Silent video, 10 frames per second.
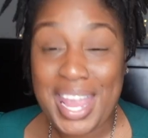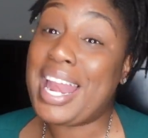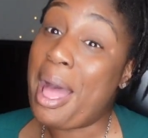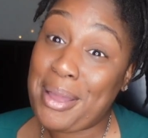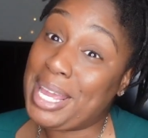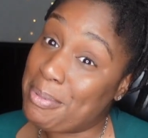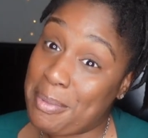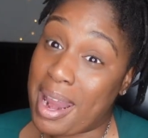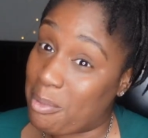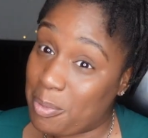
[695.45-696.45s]
And I'll keep in
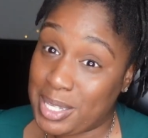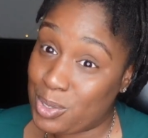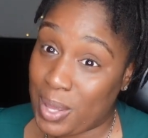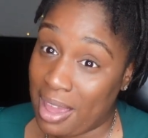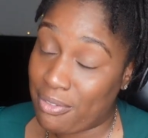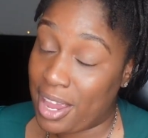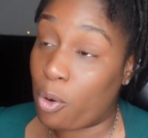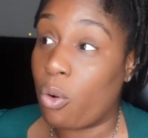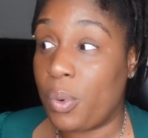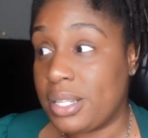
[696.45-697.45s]
mind, I'm a B2K fan,
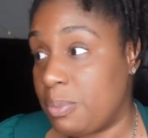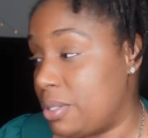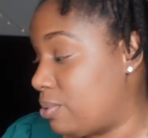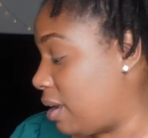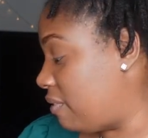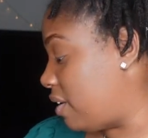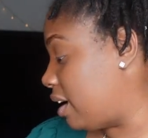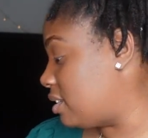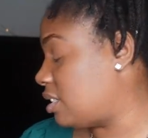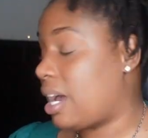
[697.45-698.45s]
or was a B2K fan,
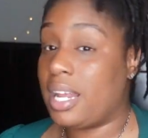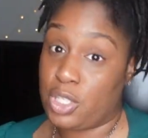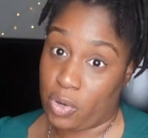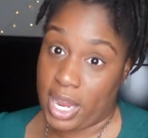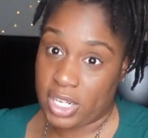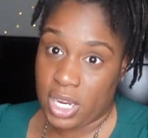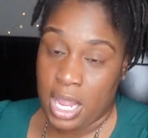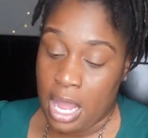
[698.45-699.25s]
because child, they trash.